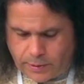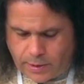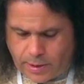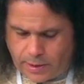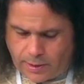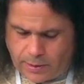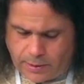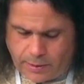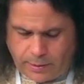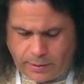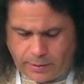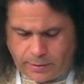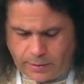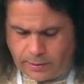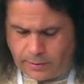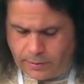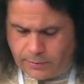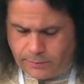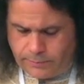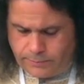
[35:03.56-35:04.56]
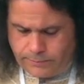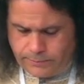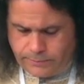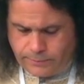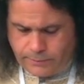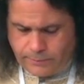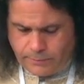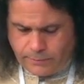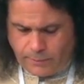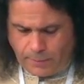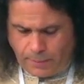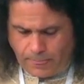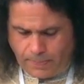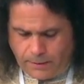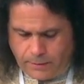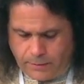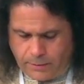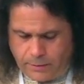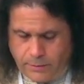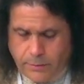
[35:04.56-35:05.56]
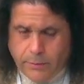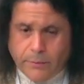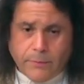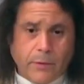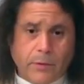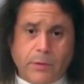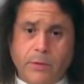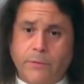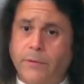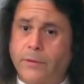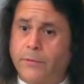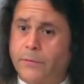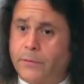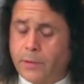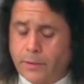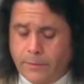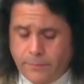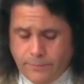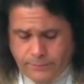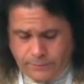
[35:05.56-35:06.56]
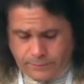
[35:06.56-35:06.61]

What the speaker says: dharayati. Verse 50.